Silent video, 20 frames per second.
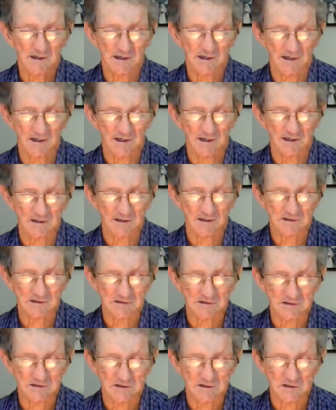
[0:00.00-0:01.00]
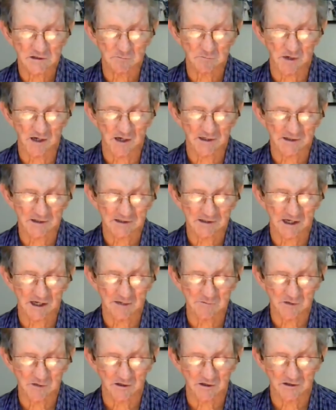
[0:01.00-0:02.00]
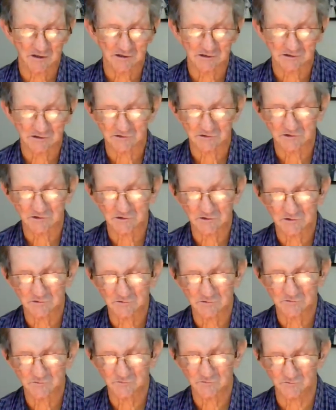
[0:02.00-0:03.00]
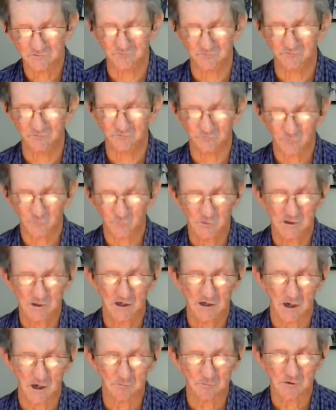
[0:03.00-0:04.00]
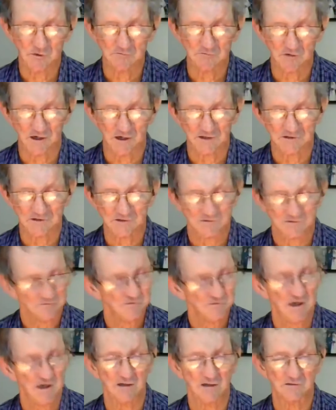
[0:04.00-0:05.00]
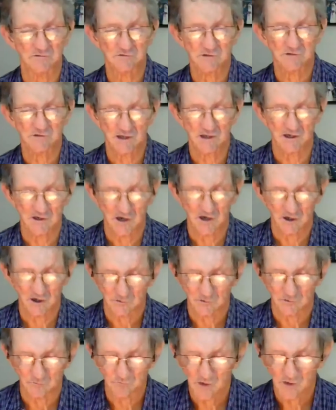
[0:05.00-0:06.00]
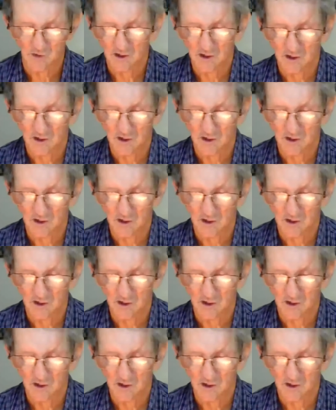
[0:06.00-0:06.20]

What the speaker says: And the pilot came along and we did our pre-flight and now head home.